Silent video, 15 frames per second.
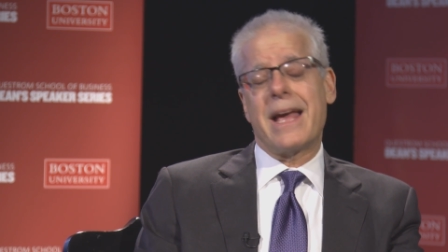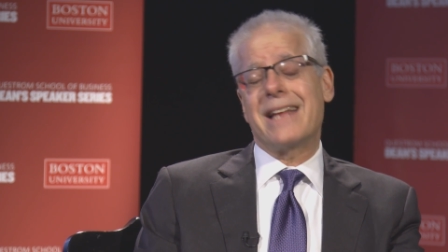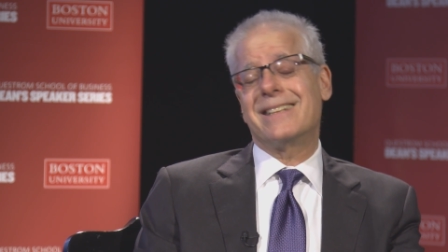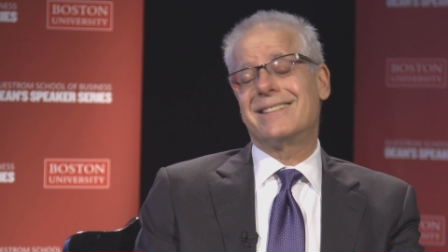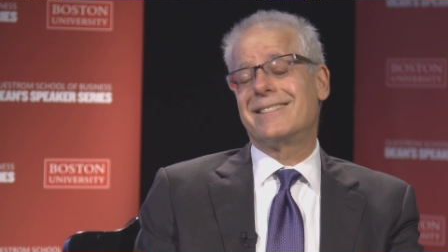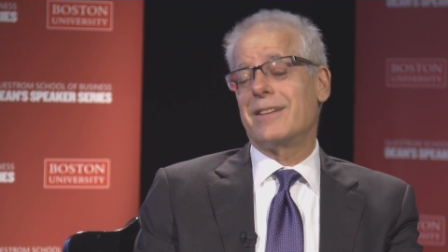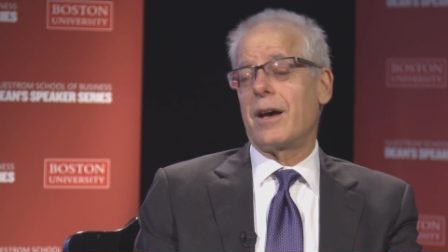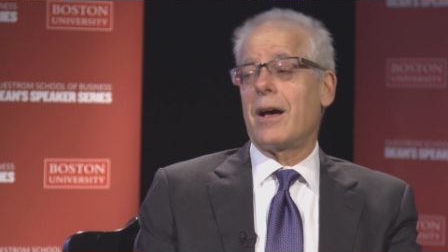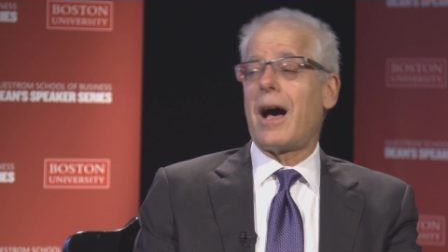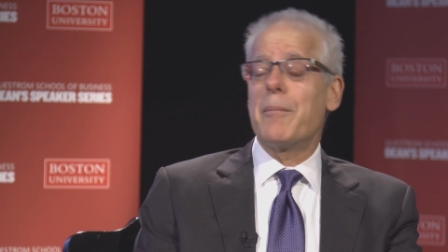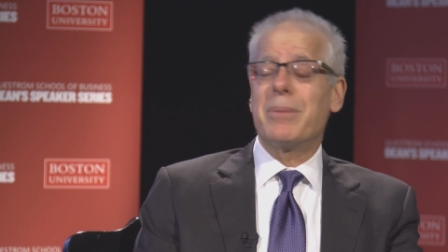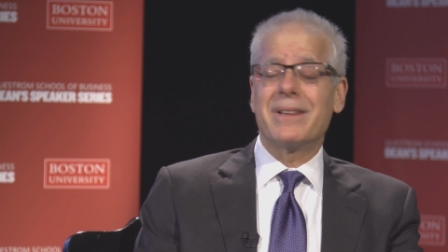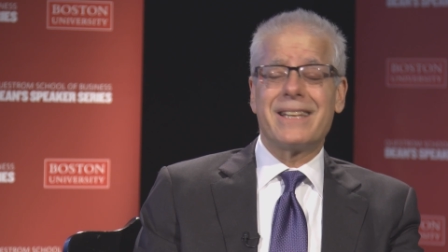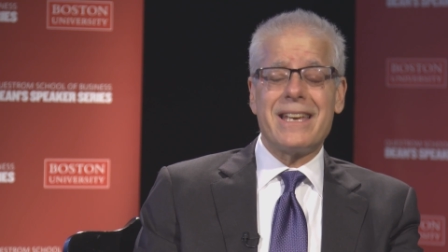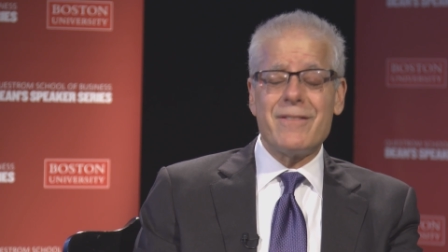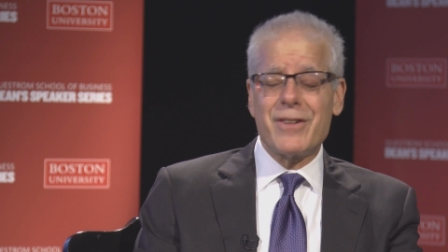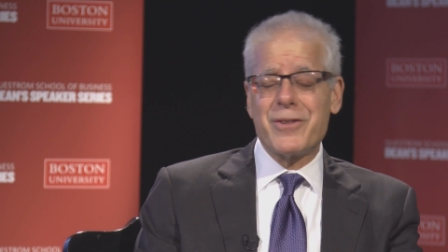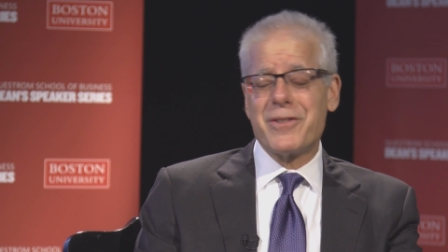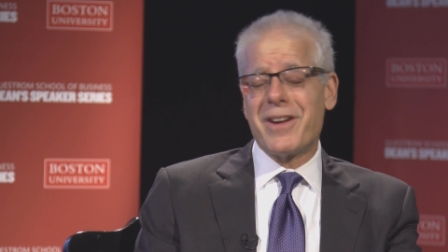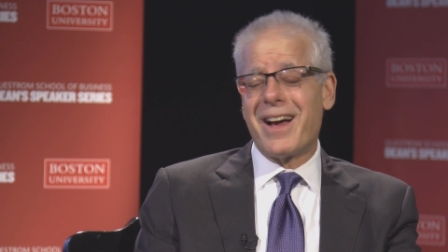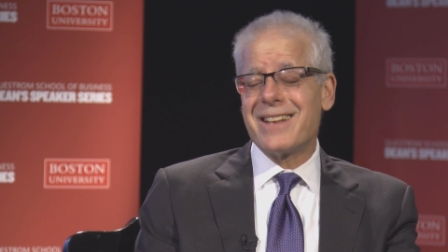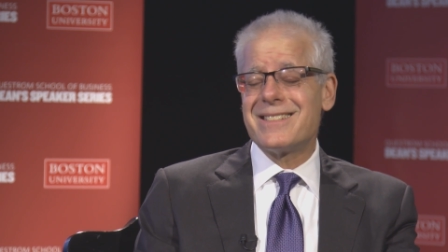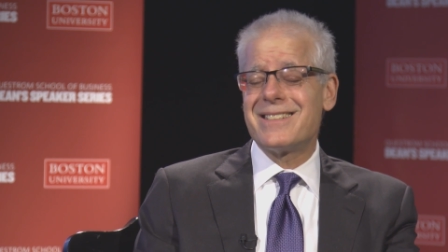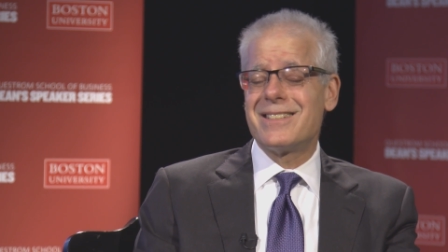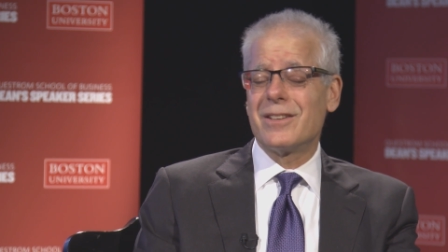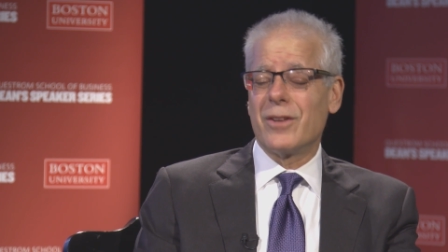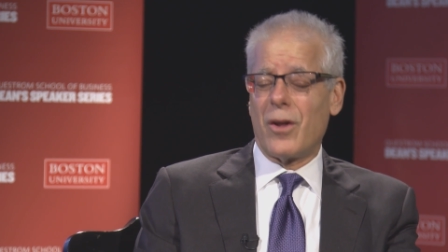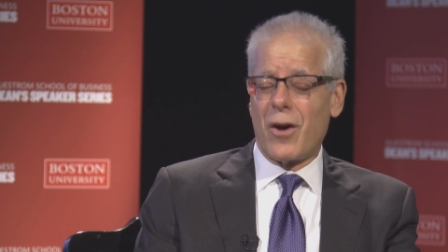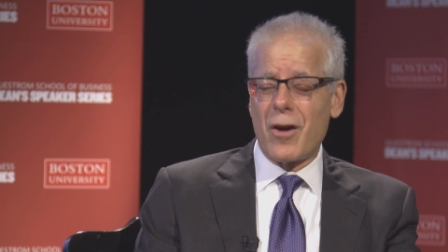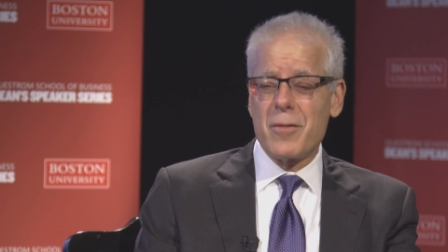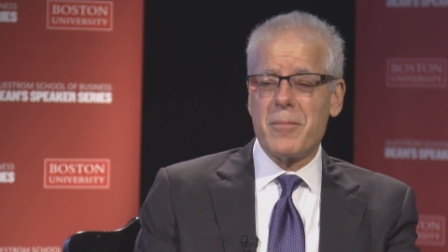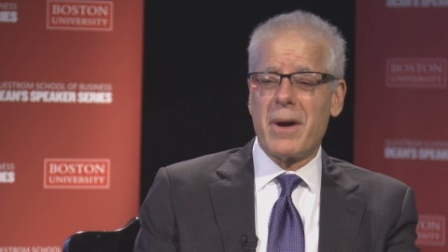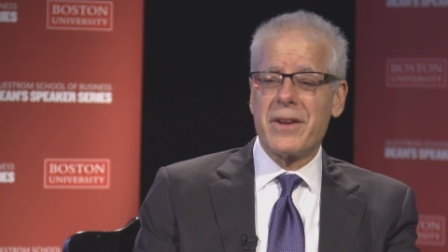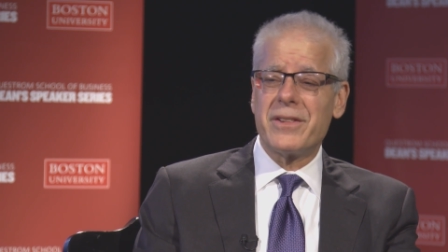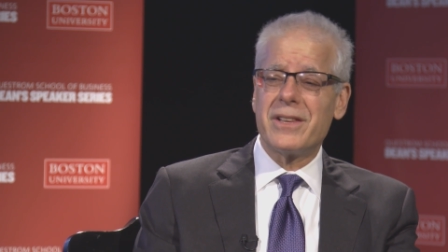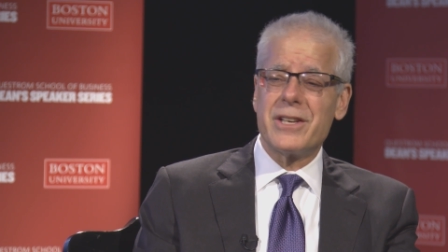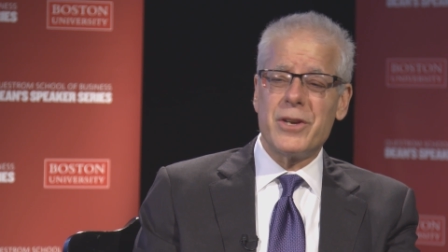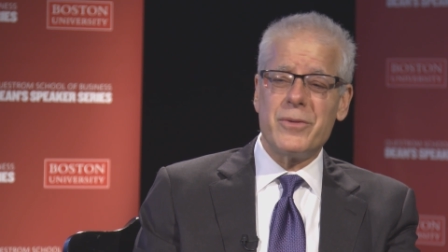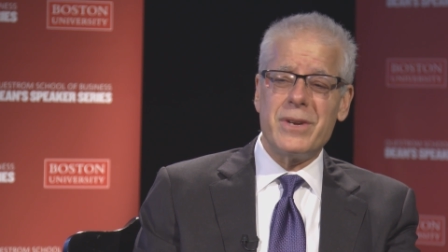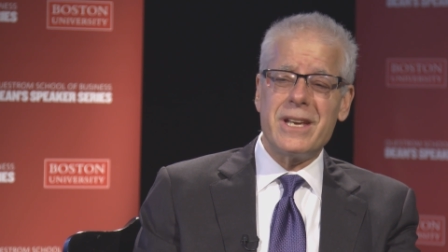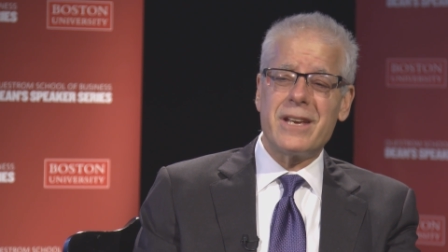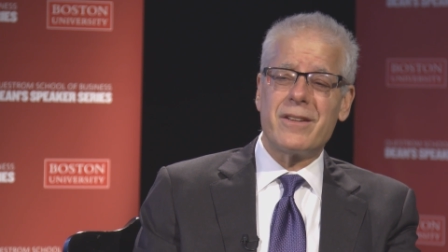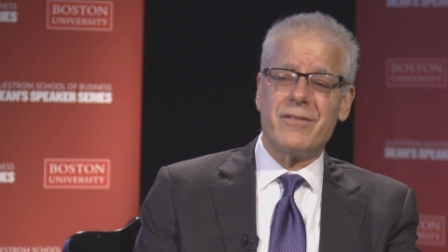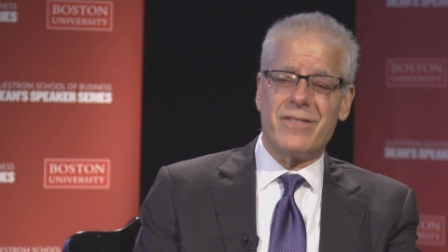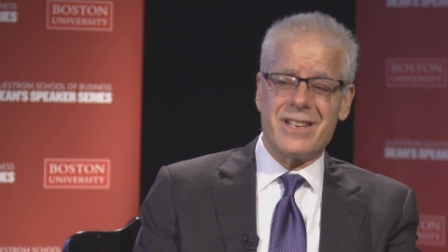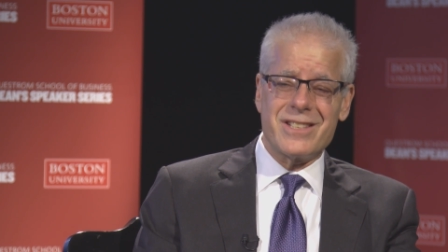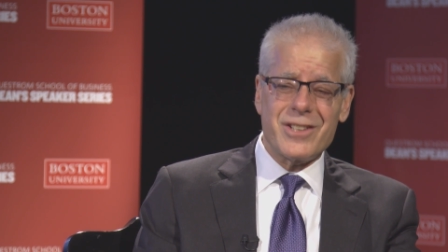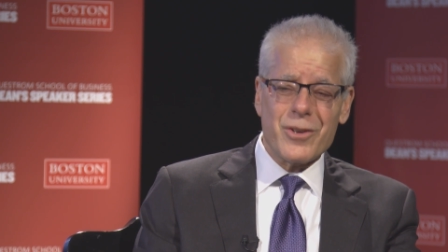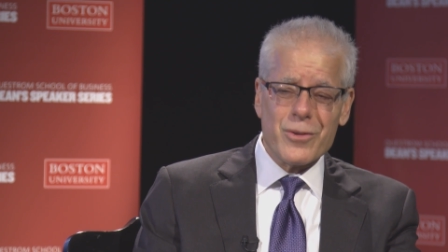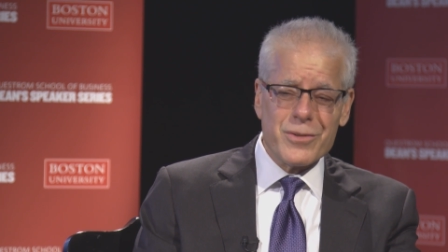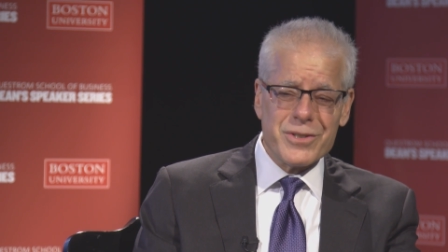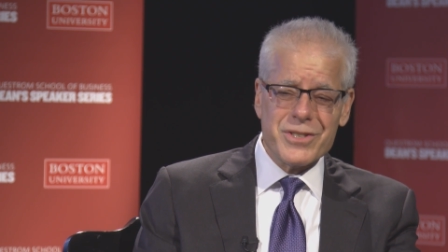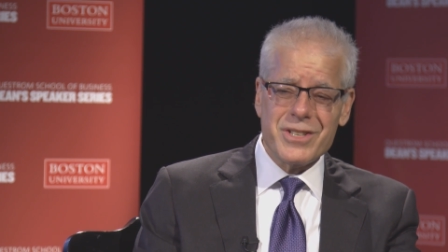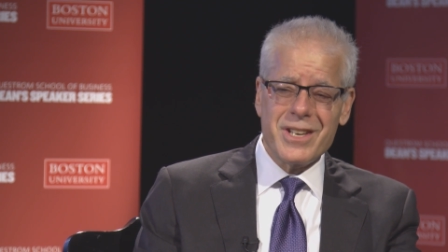and believe it or not, still are monthly unique visitors.